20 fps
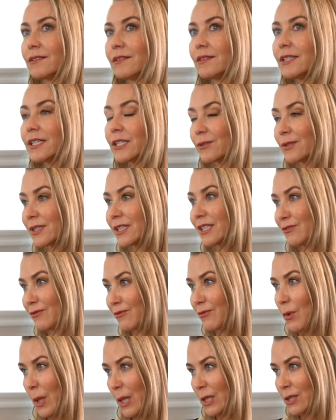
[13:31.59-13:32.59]
literally
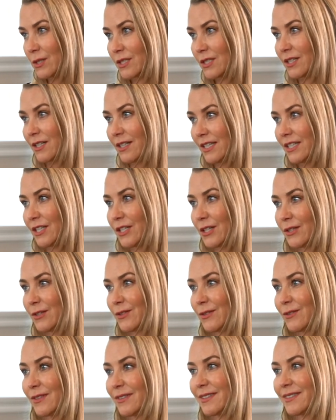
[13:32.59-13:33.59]
forced on
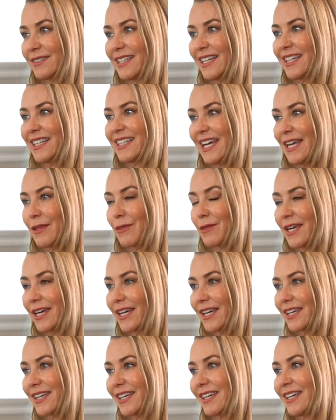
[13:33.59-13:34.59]
you that I
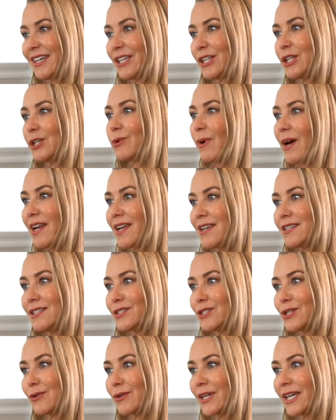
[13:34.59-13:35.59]
think you went
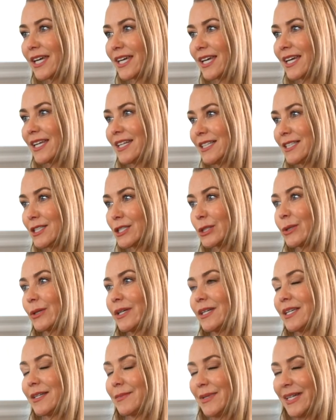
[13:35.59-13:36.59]
into kicking and
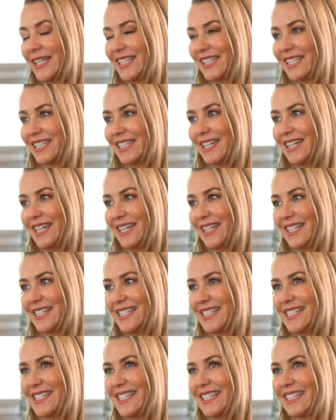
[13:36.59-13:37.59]
screaming
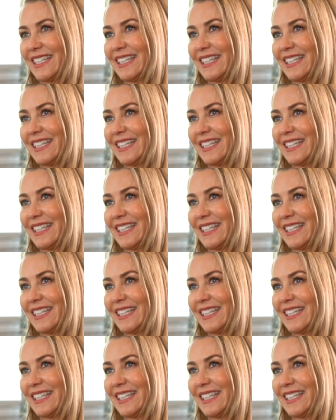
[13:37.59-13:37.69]
and